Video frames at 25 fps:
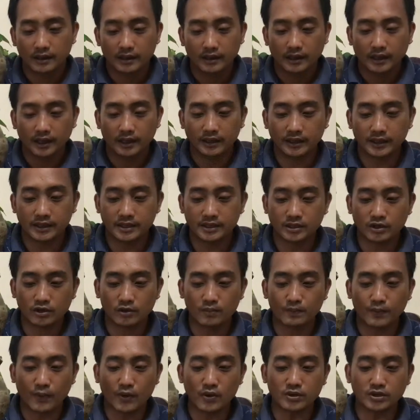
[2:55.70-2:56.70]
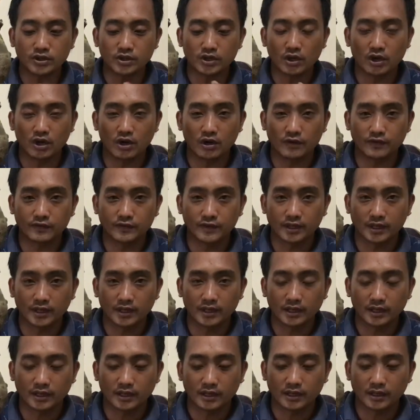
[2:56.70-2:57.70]
It is composed of
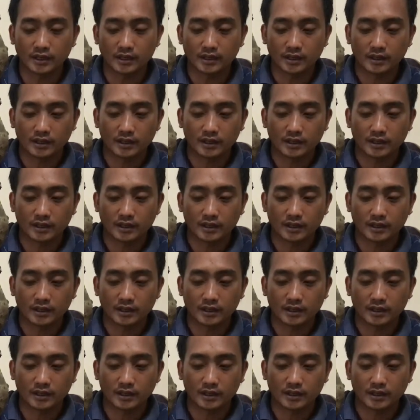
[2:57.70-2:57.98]
the